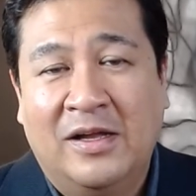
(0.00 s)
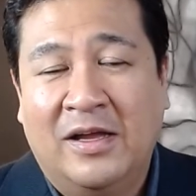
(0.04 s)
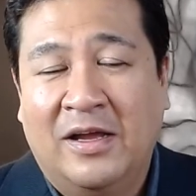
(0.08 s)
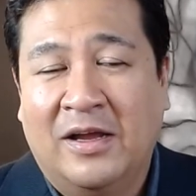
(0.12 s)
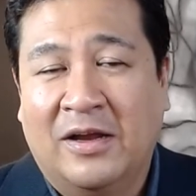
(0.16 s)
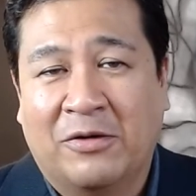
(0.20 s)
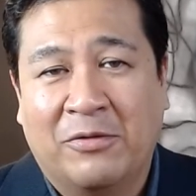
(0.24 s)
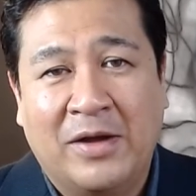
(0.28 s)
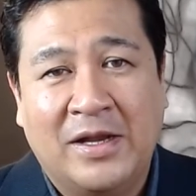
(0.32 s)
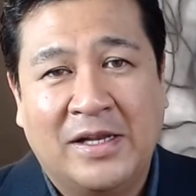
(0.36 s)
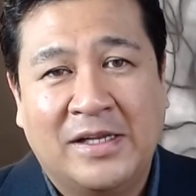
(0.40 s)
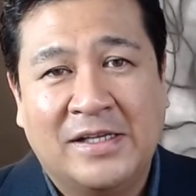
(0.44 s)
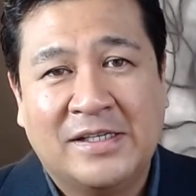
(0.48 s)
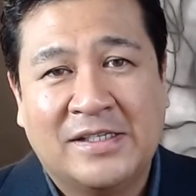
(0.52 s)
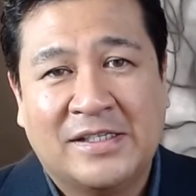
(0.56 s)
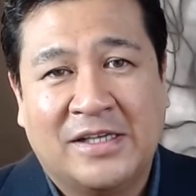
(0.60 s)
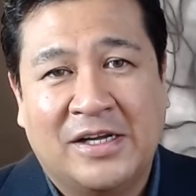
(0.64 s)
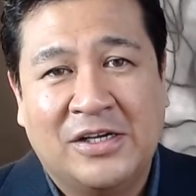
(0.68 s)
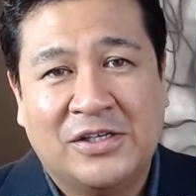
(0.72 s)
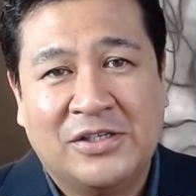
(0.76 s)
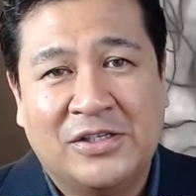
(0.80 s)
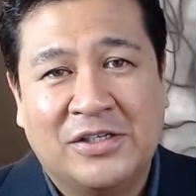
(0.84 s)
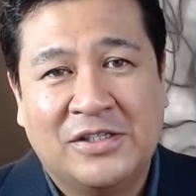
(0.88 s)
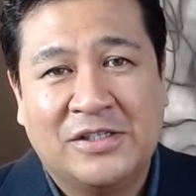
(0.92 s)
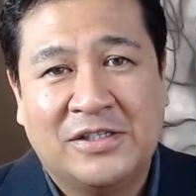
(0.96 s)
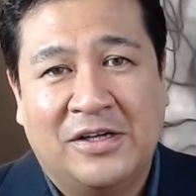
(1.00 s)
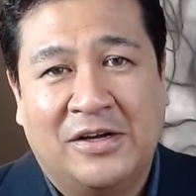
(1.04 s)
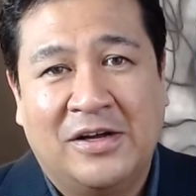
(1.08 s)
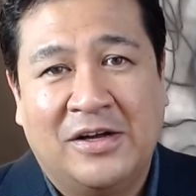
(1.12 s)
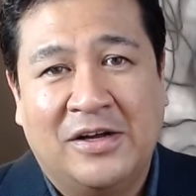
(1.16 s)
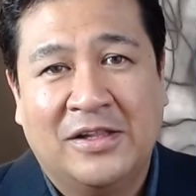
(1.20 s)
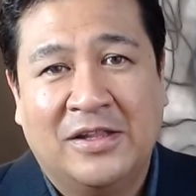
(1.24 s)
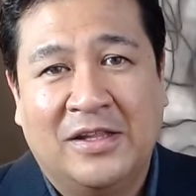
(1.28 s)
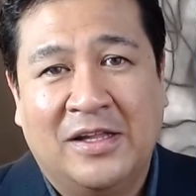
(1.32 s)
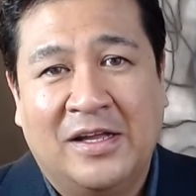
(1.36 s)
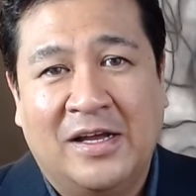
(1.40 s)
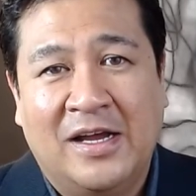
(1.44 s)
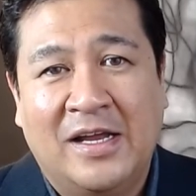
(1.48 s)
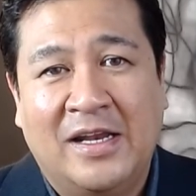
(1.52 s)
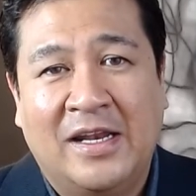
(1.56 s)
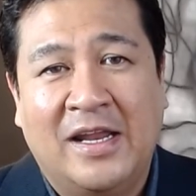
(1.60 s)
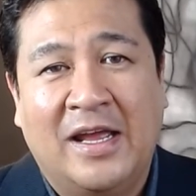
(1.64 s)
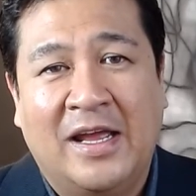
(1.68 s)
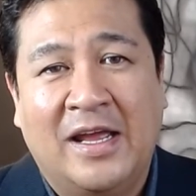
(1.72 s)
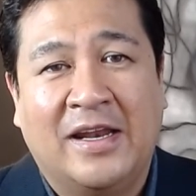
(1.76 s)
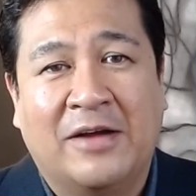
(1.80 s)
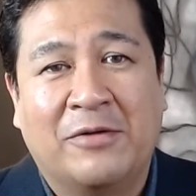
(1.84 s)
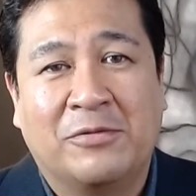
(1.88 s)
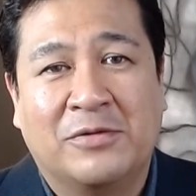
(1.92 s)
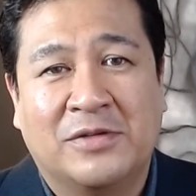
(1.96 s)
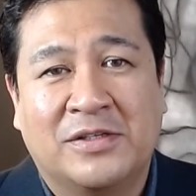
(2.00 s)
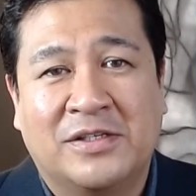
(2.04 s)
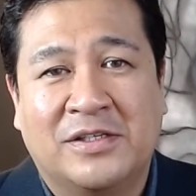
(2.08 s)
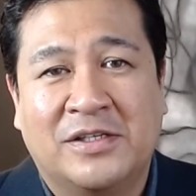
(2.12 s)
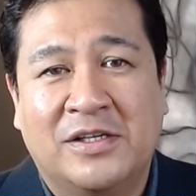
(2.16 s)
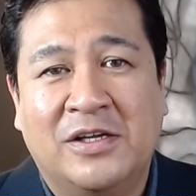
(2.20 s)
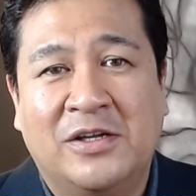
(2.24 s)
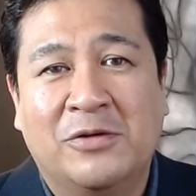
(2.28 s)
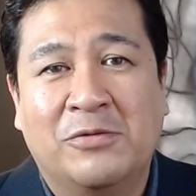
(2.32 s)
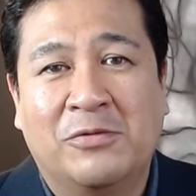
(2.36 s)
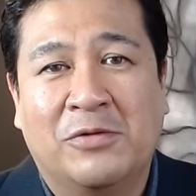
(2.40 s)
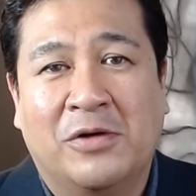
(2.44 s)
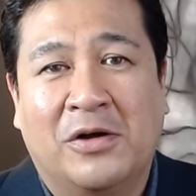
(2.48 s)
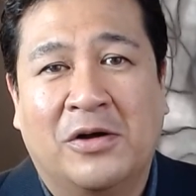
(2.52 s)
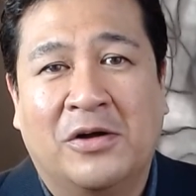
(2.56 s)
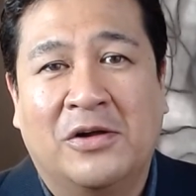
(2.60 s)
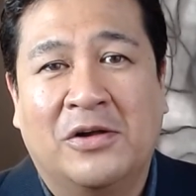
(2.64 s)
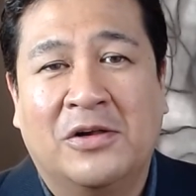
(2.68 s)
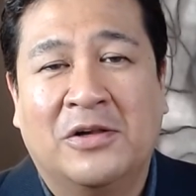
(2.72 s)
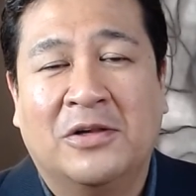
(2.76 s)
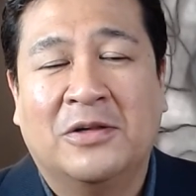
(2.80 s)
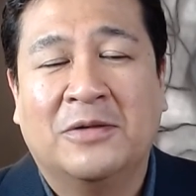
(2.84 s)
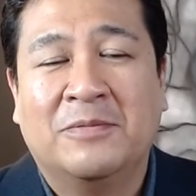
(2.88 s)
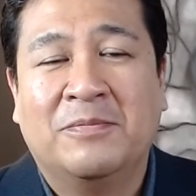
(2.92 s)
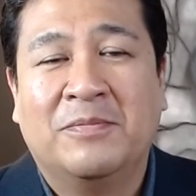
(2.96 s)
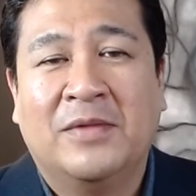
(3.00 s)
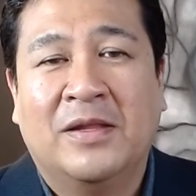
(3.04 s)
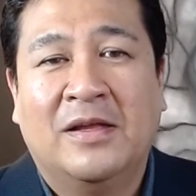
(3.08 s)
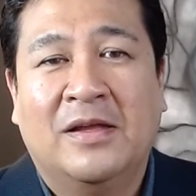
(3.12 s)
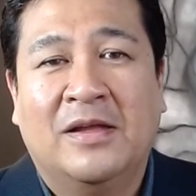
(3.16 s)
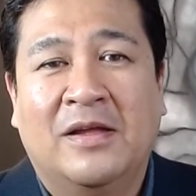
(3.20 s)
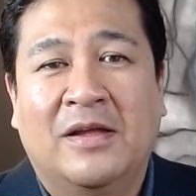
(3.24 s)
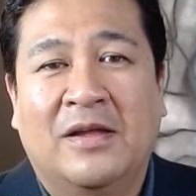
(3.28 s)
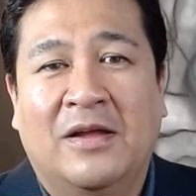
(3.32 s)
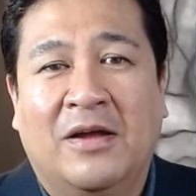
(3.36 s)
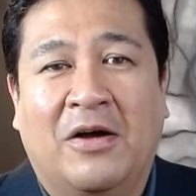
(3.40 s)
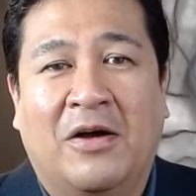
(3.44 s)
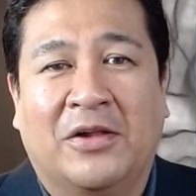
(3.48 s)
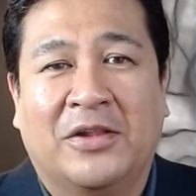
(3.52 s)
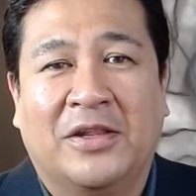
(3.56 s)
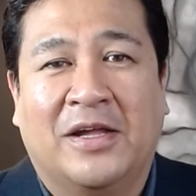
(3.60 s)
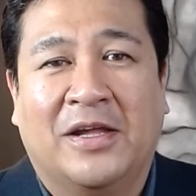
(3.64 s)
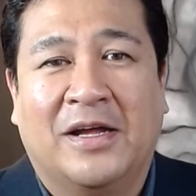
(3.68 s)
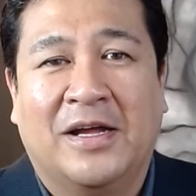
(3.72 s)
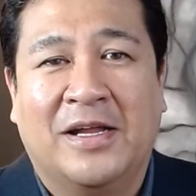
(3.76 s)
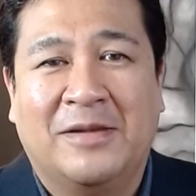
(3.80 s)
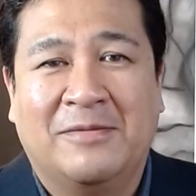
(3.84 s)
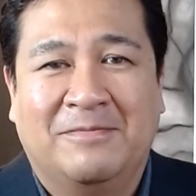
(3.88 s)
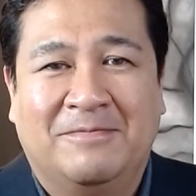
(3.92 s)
Great discussions online, and I will see you all online.